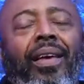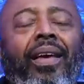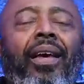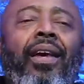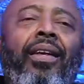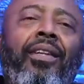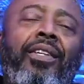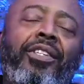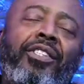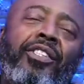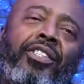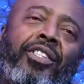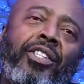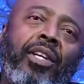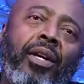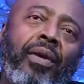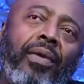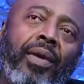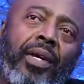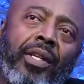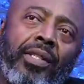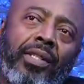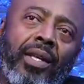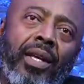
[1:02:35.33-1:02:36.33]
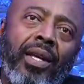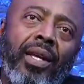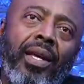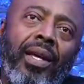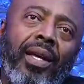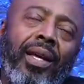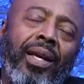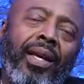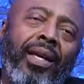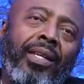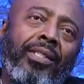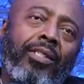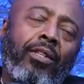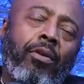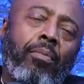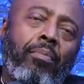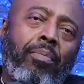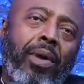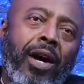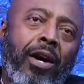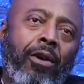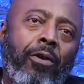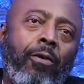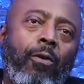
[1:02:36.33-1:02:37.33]
And the series is
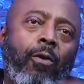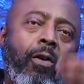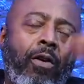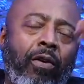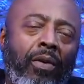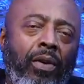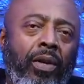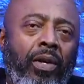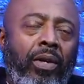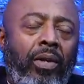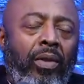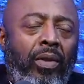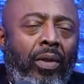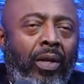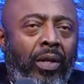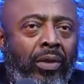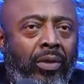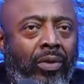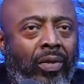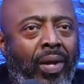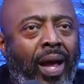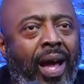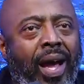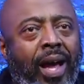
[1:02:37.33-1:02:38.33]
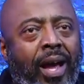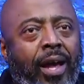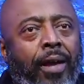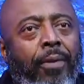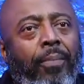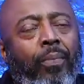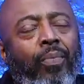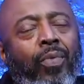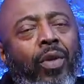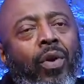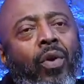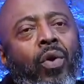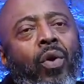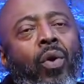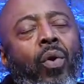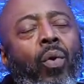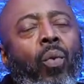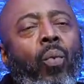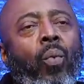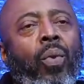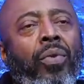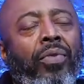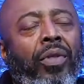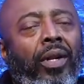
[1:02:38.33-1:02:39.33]
about the time
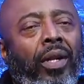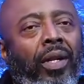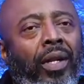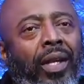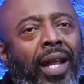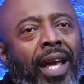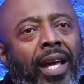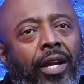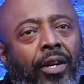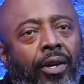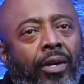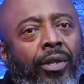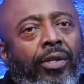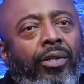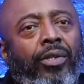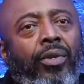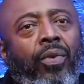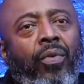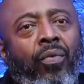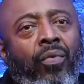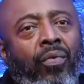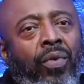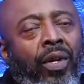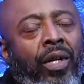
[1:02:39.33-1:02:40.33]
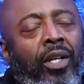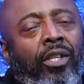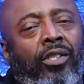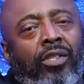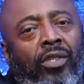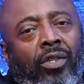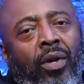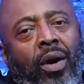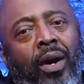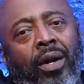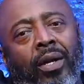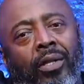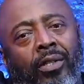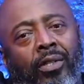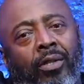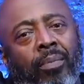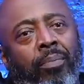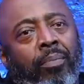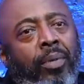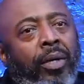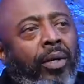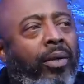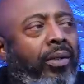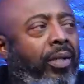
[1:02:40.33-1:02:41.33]
when the Lakers really started to
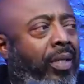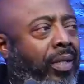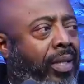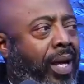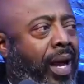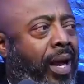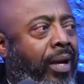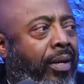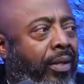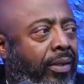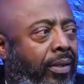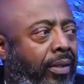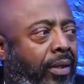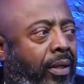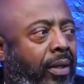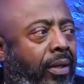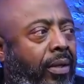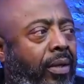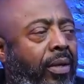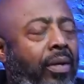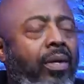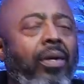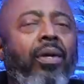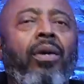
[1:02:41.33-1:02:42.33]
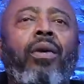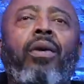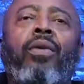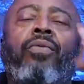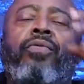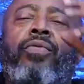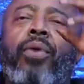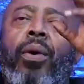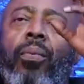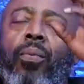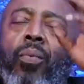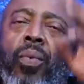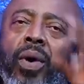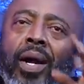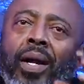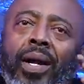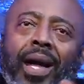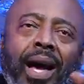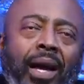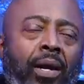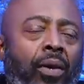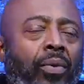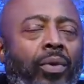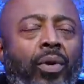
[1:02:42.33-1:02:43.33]
build the dynasty. Mm. From when,
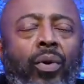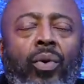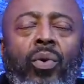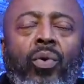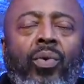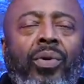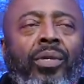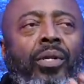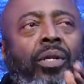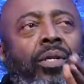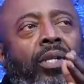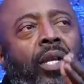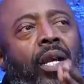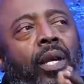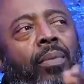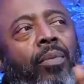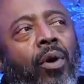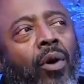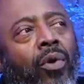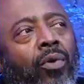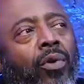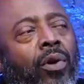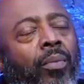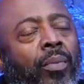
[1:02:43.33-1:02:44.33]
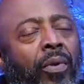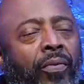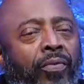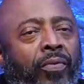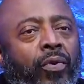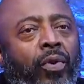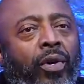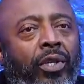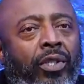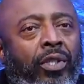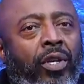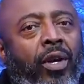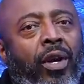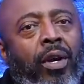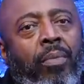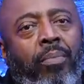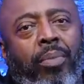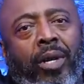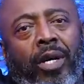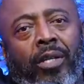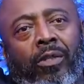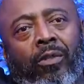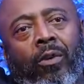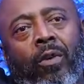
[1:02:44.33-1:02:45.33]
I don't know who was a team owner before Jerry
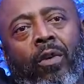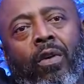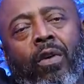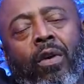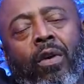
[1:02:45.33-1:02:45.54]
Buss,